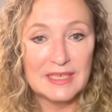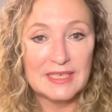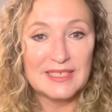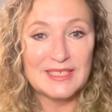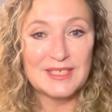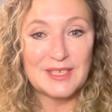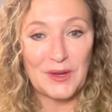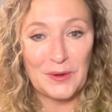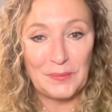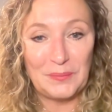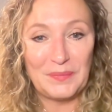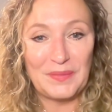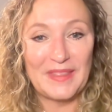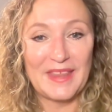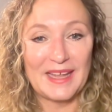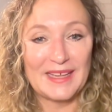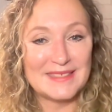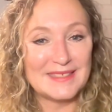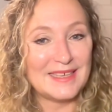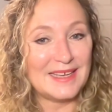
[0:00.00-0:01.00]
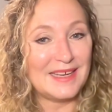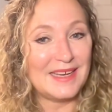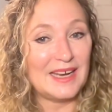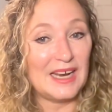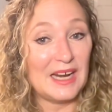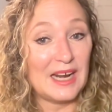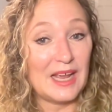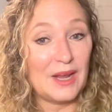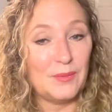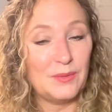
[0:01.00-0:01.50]
so that's it
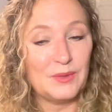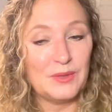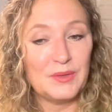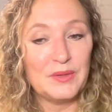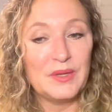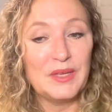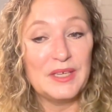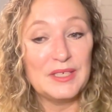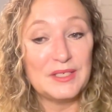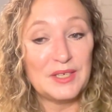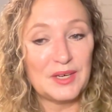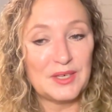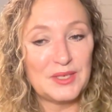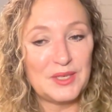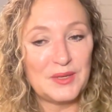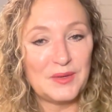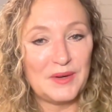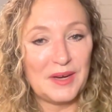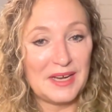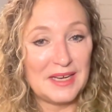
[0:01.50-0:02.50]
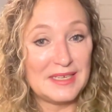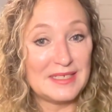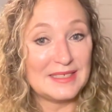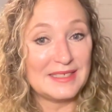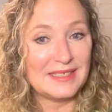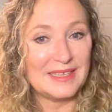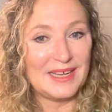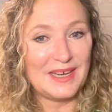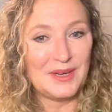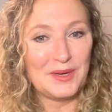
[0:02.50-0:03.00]
and I will talk to you guys
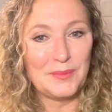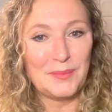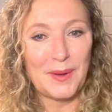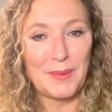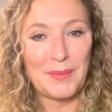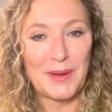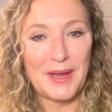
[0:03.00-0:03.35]
later bye